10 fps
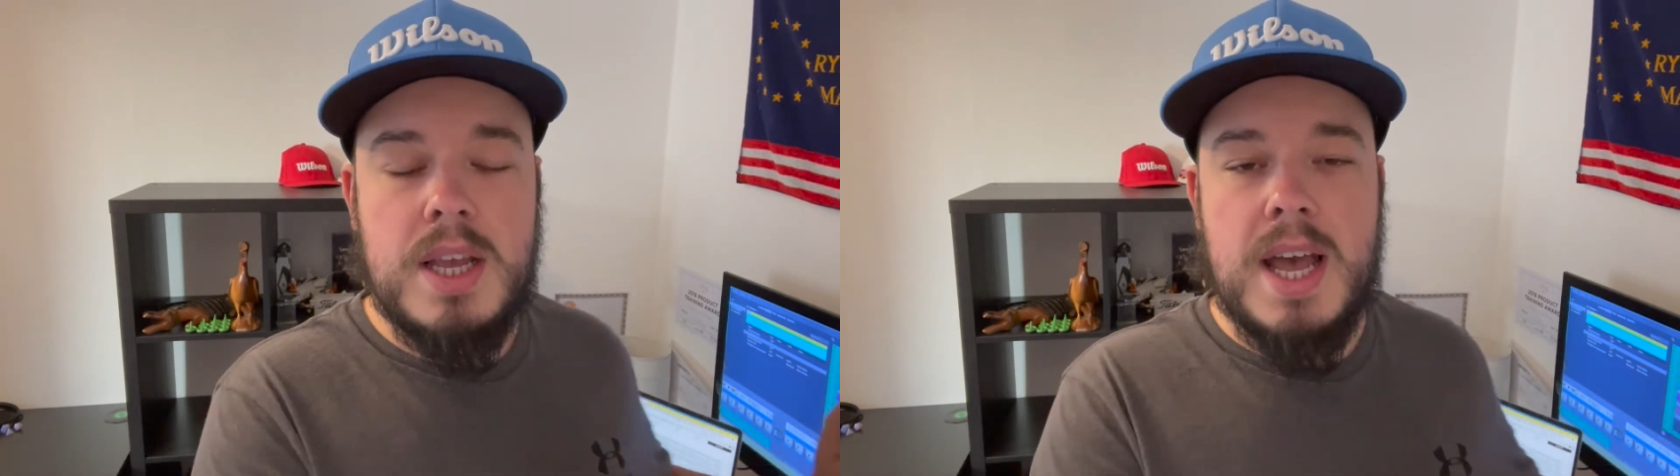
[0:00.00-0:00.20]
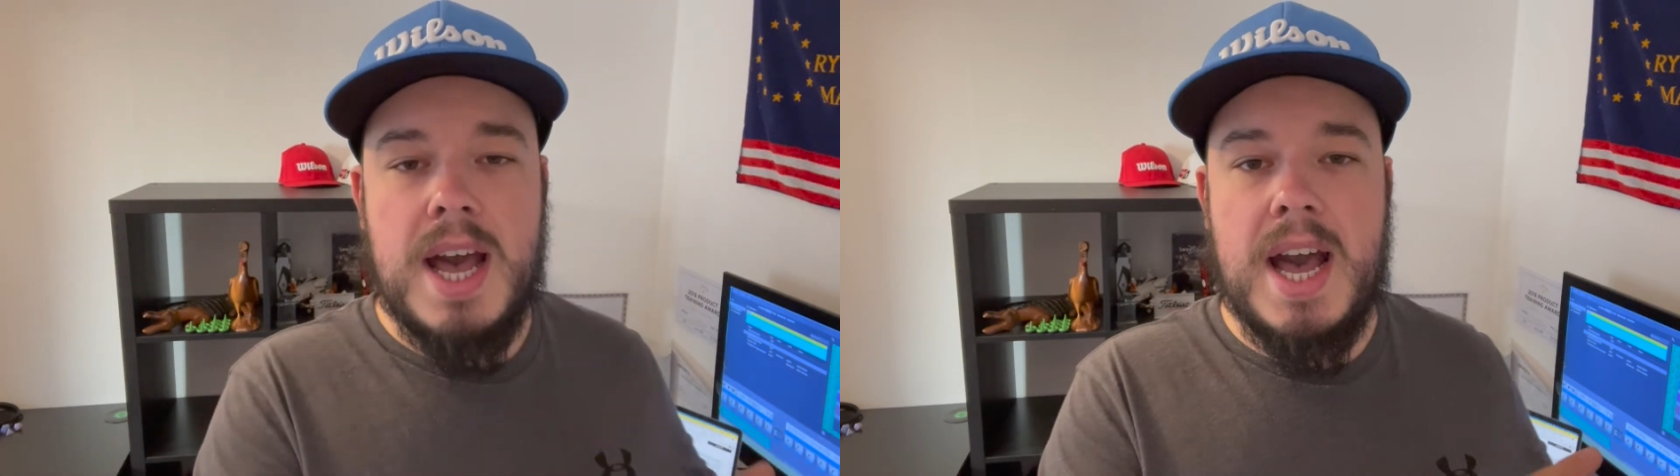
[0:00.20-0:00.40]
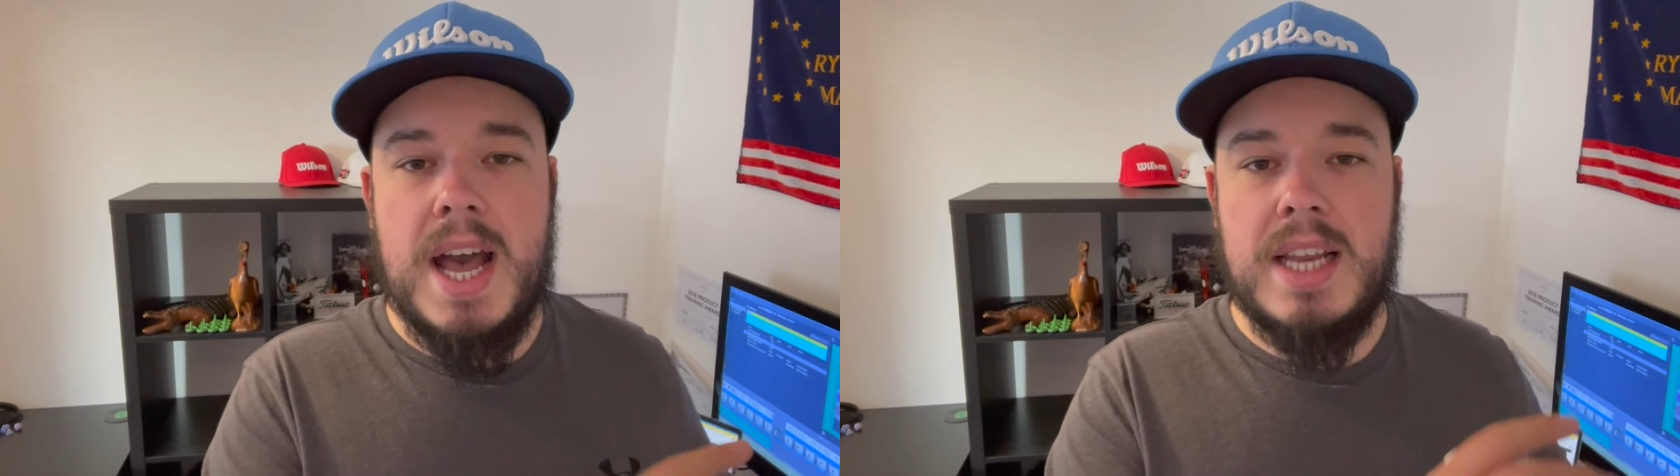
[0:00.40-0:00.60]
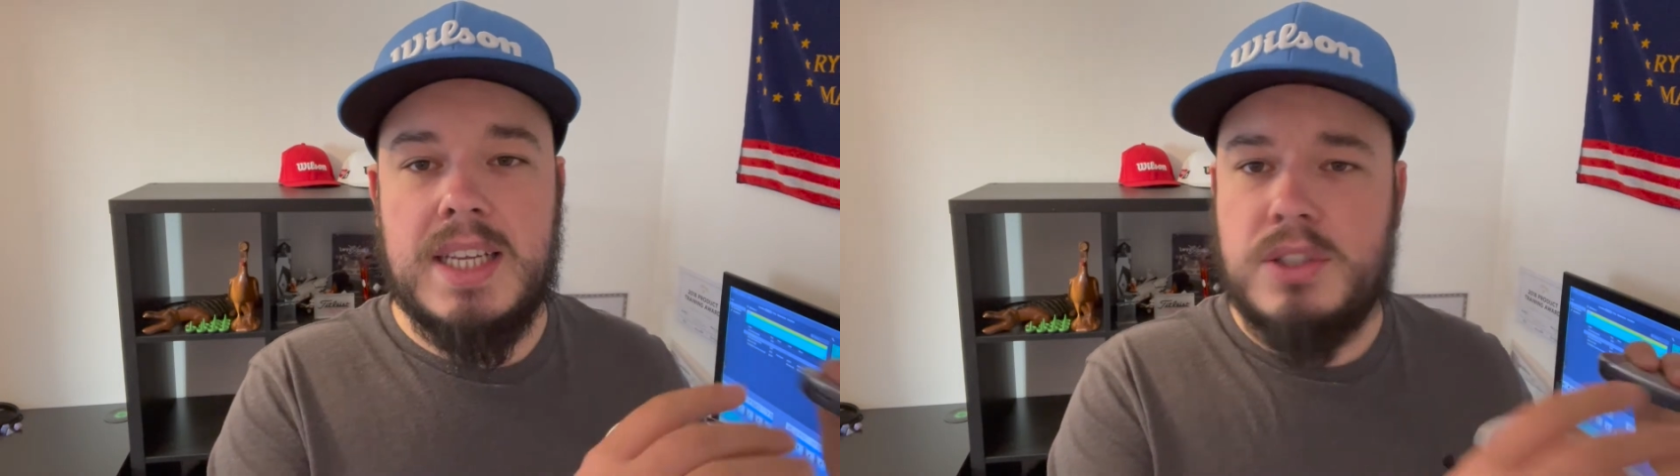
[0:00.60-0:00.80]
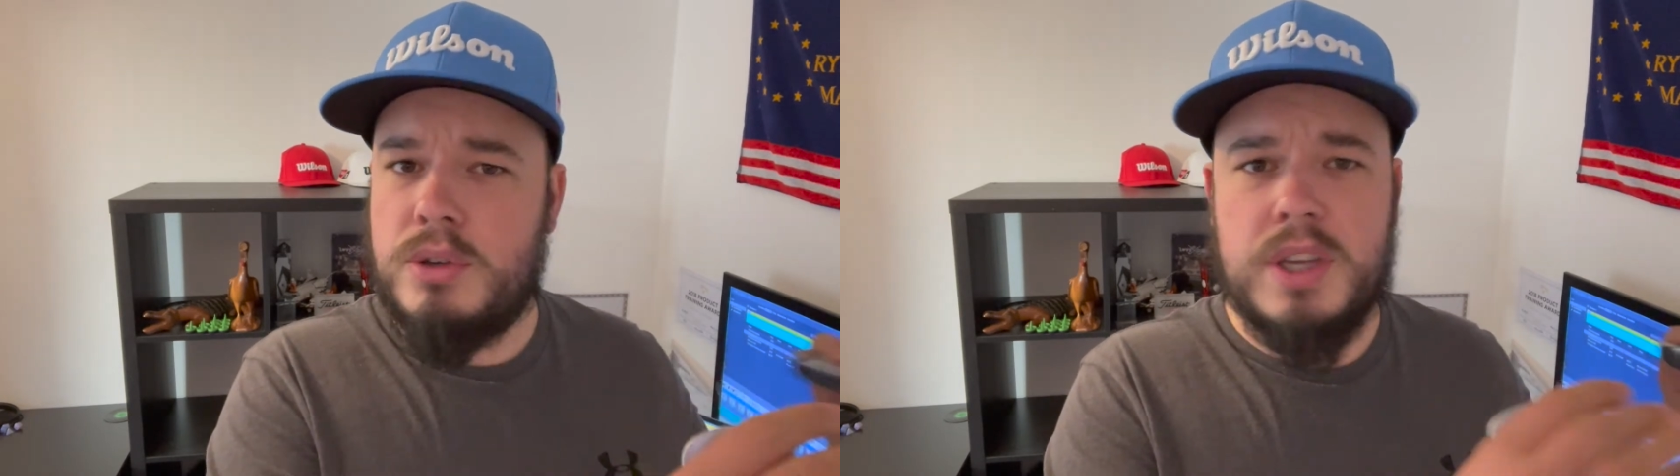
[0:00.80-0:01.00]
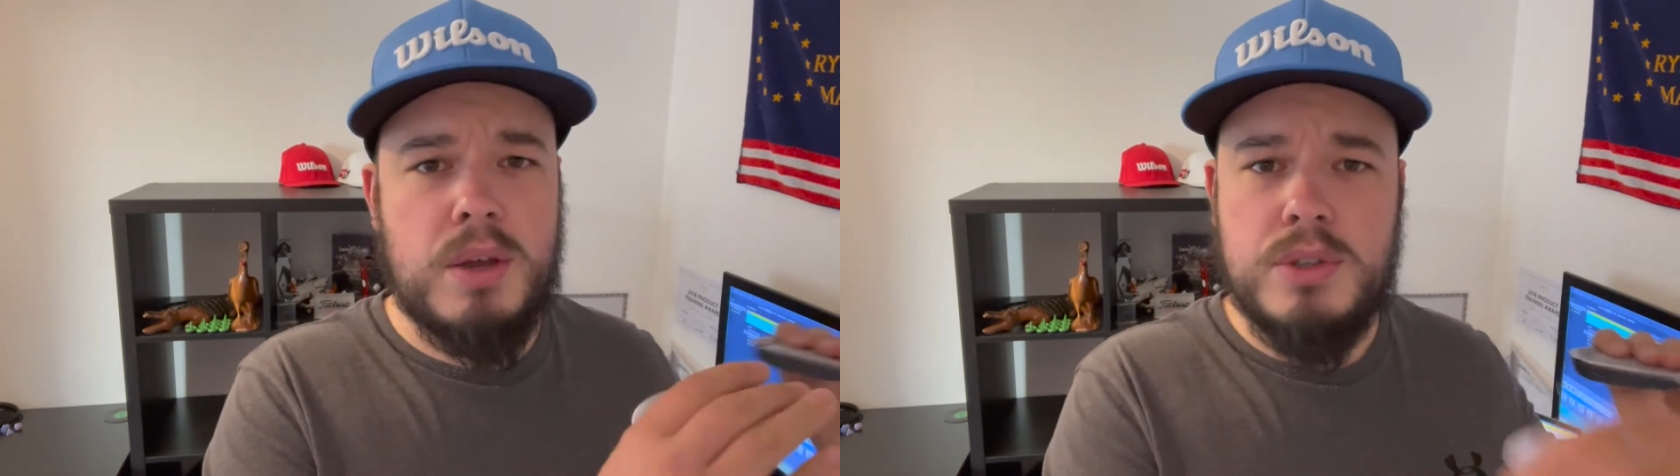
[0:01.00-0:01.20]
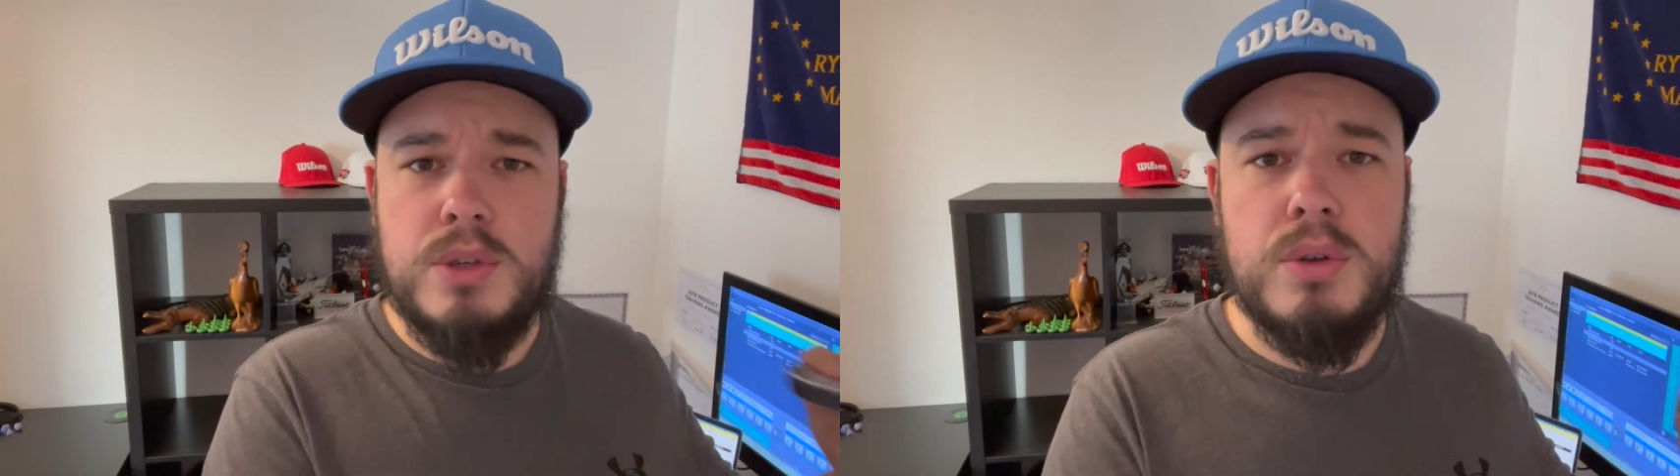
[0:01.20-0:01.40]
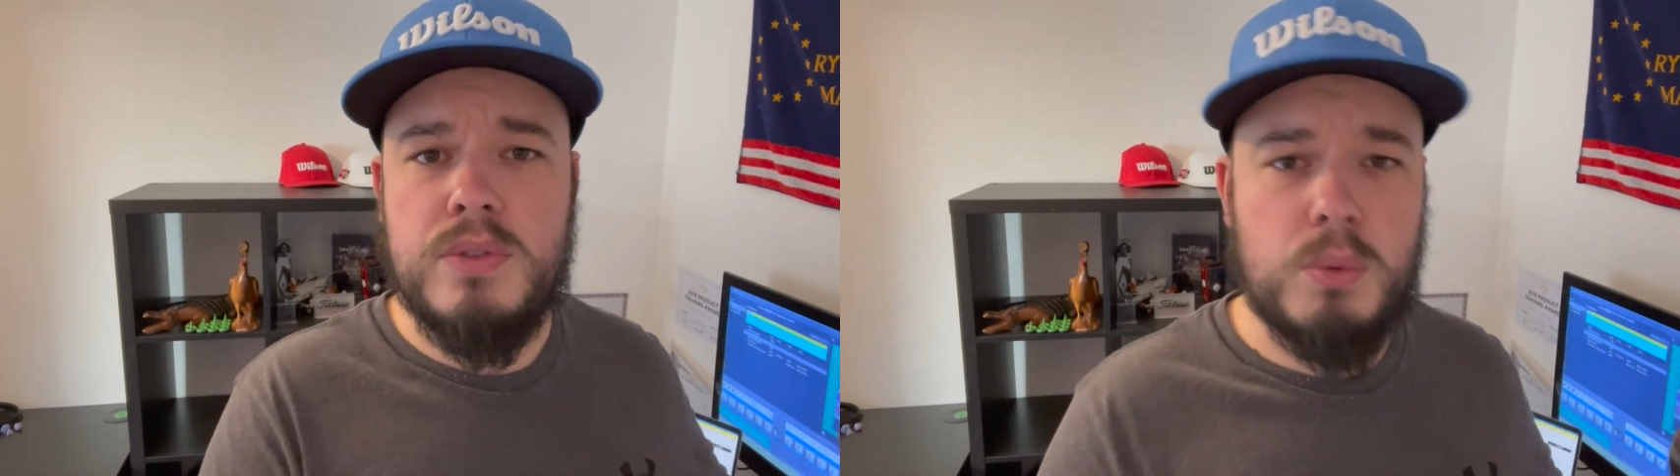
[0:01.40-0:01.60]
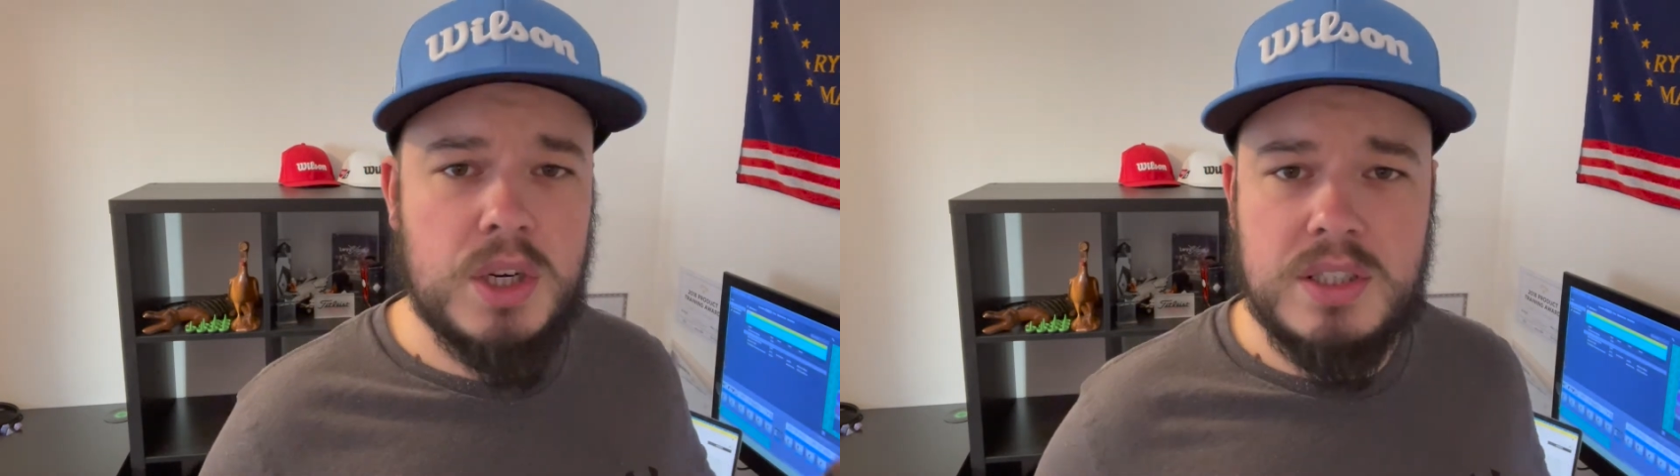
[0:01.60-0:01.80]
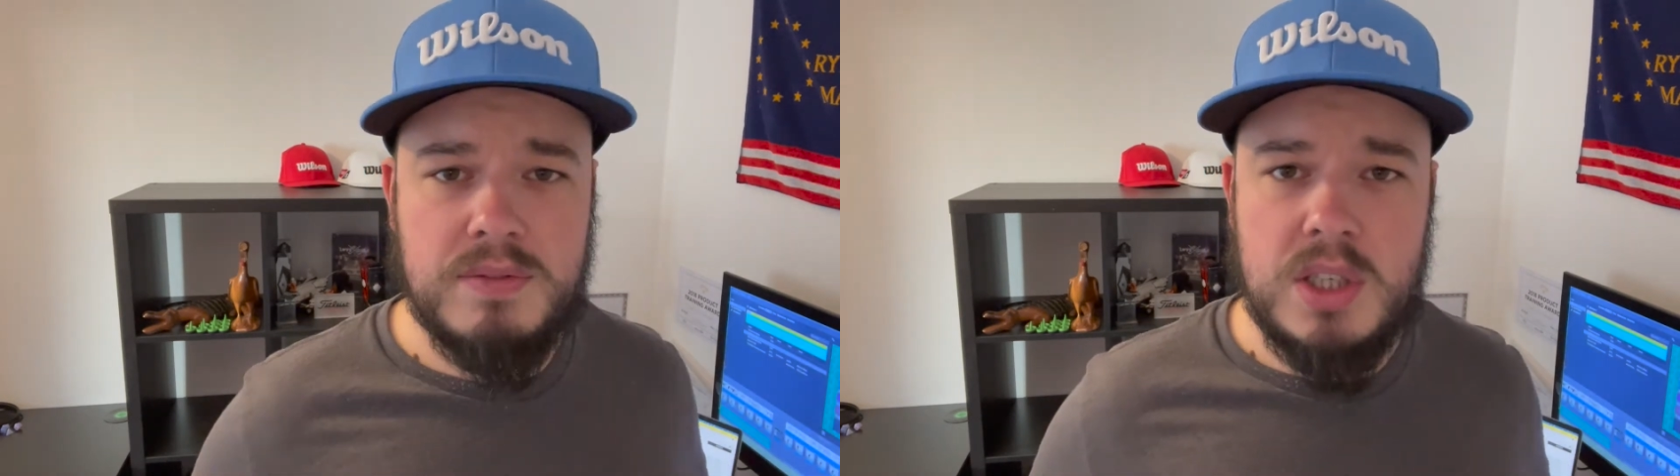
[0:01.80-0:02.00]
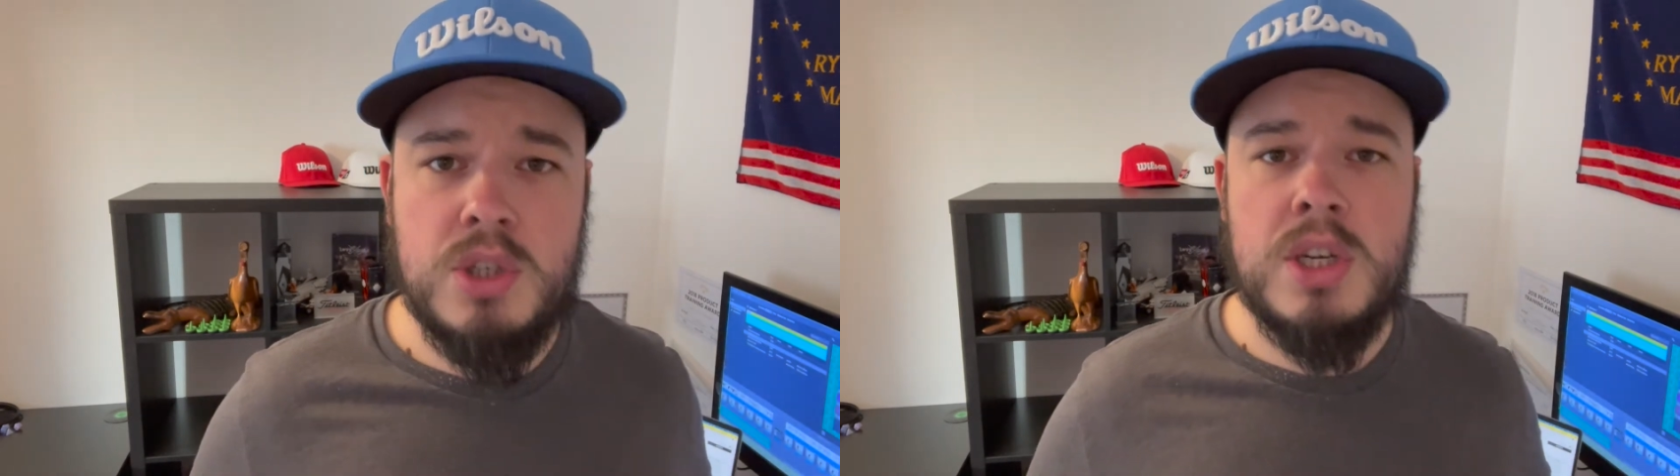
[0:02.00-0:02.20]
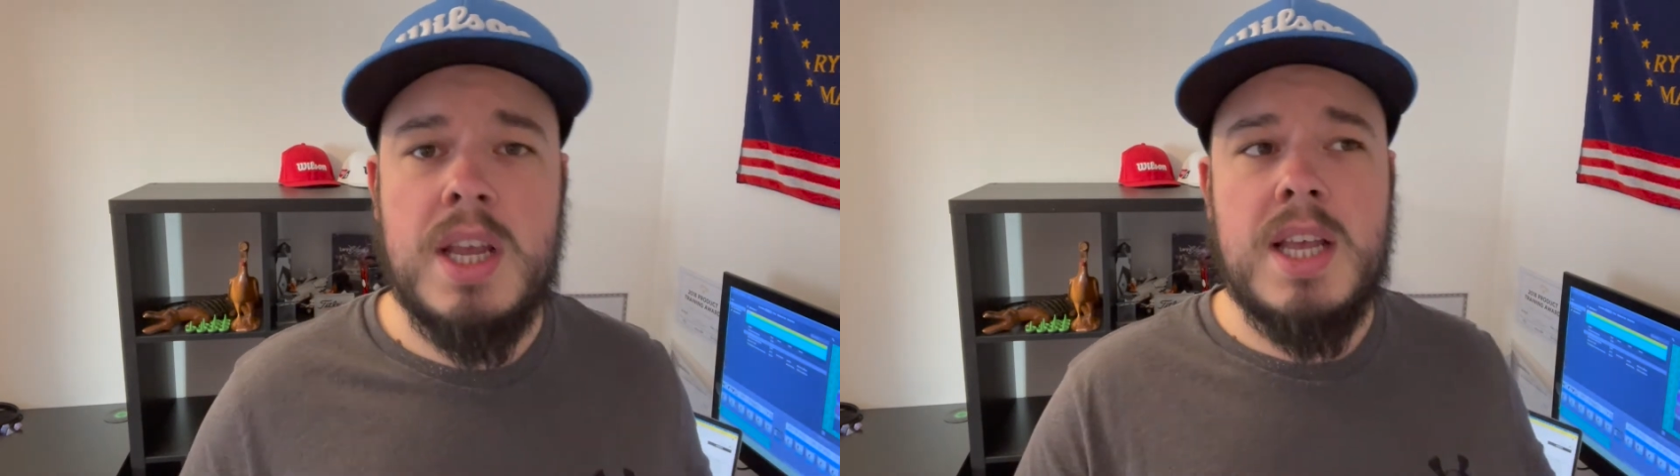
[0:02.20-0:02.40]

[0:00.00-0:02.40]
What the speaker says: and I took out 2 of the worst of each.